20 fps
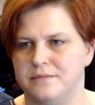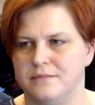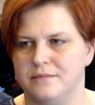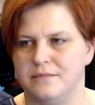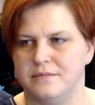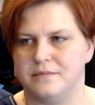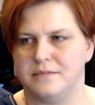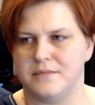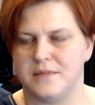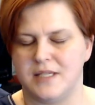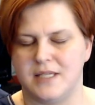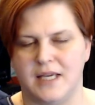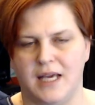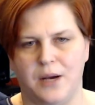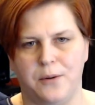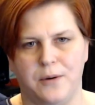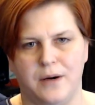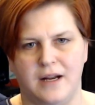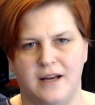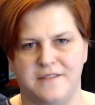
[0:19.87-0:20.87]
seeing
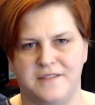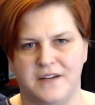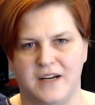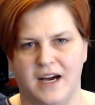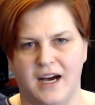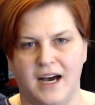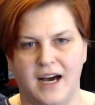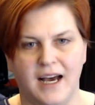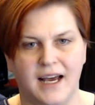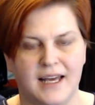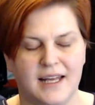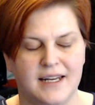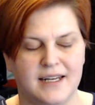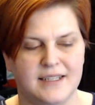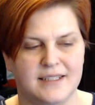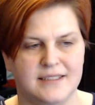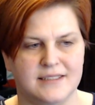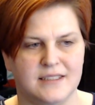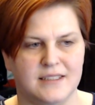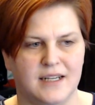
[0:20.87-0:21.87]
what I've got,
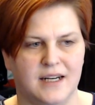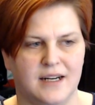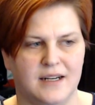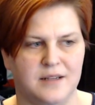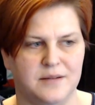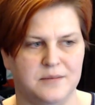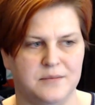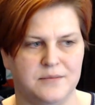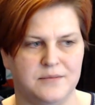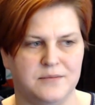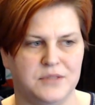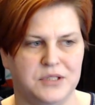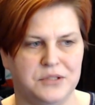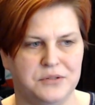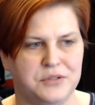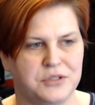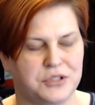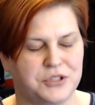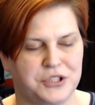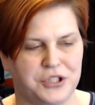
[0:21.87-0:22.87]
new to
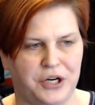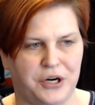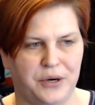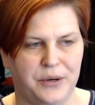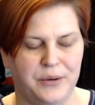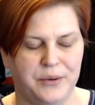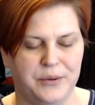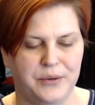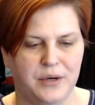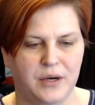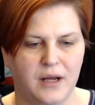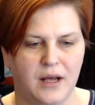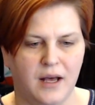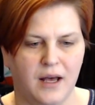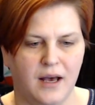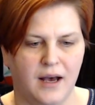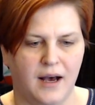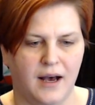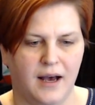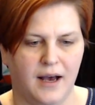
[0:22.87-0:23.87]
show.
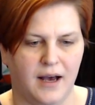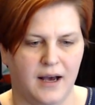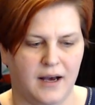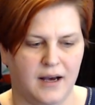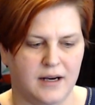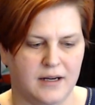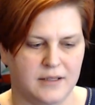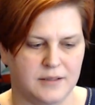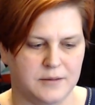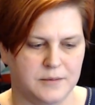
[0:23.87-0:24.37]
If